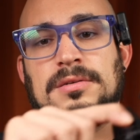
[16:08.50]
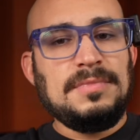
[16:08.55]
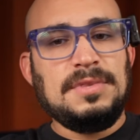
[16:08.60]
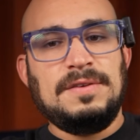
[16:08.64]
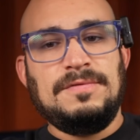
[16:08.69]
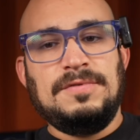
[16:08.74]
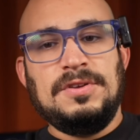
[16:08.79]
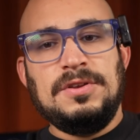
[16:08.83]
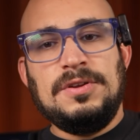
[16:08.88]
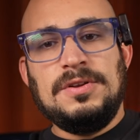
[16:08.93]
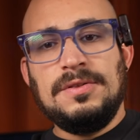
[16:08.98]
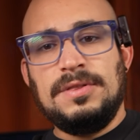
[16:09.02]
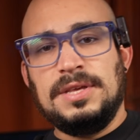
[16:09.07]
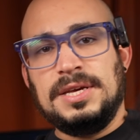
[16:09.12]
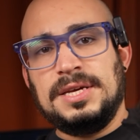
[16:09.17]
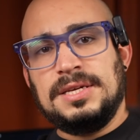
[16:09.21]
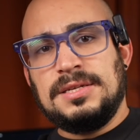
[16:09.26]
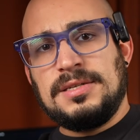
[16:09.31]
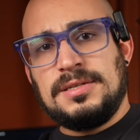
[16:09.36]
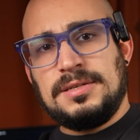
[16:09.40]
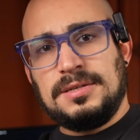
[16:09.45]
If you do
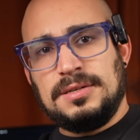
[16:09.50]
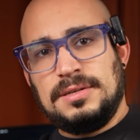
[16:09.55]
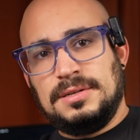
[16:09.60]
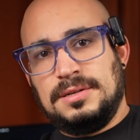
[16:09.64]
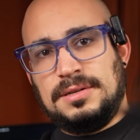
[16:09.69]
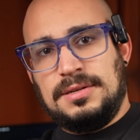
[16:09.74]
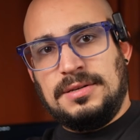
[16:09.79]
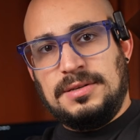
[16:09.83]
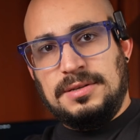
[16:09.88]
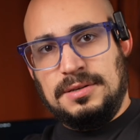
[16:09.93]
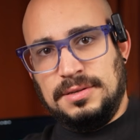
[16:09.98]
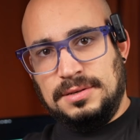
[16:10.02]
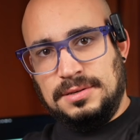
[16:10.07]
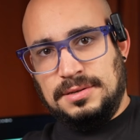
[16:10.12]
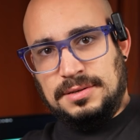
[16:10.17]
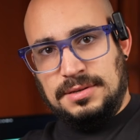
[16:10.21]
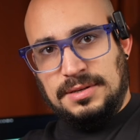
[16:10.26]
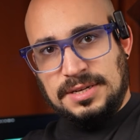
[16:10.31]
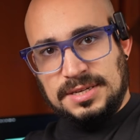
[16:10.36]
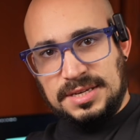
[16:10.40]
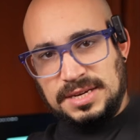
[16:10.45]
this, it
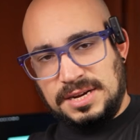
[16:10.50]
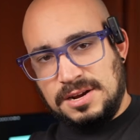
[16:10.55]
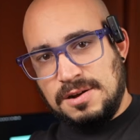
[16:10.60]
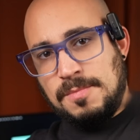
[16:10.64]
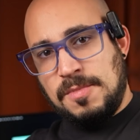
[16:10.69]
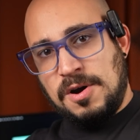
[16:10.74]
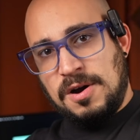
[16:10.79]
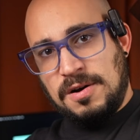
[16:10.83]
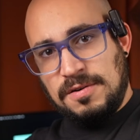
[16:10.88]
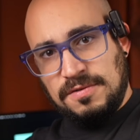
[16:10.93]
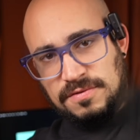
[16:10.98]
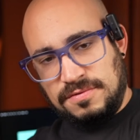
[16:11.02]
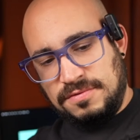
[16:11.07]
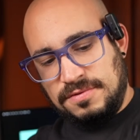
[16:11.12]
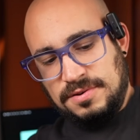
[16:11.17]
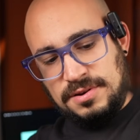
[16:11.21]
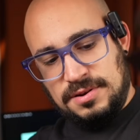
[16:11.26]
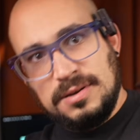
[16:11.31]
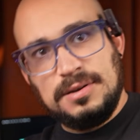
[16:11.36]
doesn't come off.